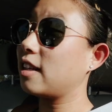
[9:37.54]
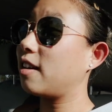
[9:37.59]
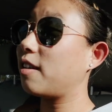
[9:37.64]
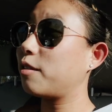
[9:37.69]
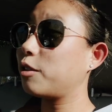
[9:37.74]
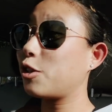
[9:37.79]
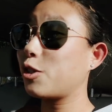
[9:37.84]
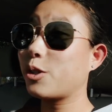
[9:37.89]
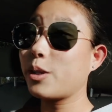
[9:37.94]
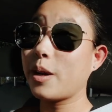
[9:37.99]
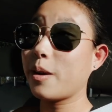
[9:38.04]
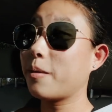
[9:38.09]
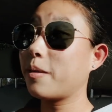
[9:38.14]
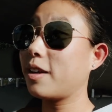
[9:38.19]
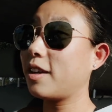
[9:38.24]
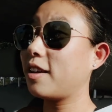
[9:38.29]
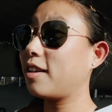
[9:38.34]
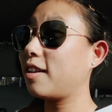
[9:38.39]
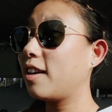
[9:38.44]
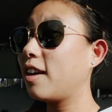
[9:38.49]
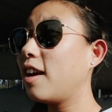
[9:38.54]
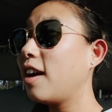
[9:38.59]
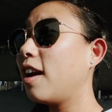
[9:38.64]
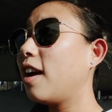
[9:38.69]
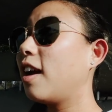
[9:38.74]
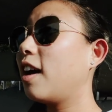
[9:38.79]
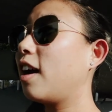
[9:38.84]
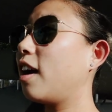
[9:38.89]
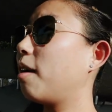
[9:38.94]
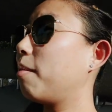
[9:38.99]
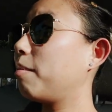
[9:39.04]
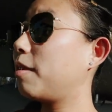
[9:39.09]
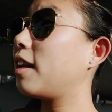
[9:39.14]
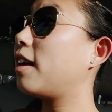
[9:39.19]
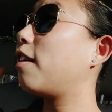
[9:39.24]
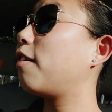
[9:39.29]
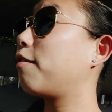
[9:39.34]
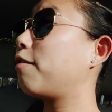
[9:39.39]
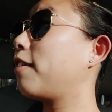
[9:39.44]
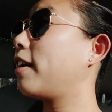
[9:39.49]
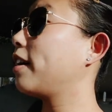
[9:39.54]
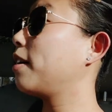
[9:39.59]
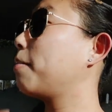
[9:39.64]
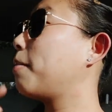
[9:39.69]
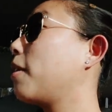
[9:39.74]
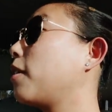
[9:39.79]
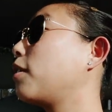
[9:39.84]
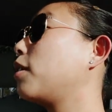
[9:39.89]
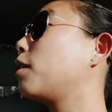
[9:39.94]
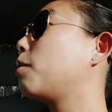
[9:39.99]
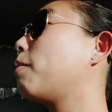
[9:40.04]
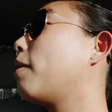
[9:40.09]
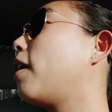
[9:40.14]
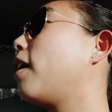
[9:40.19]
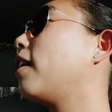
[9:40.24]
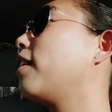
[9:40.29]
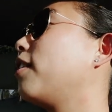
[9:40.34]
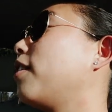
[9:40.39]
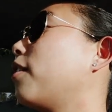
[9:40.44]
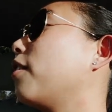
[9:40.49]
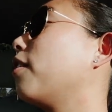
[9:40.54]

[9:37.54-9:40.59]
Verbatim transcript: then I'll just go in, then I'll find a parking spot in the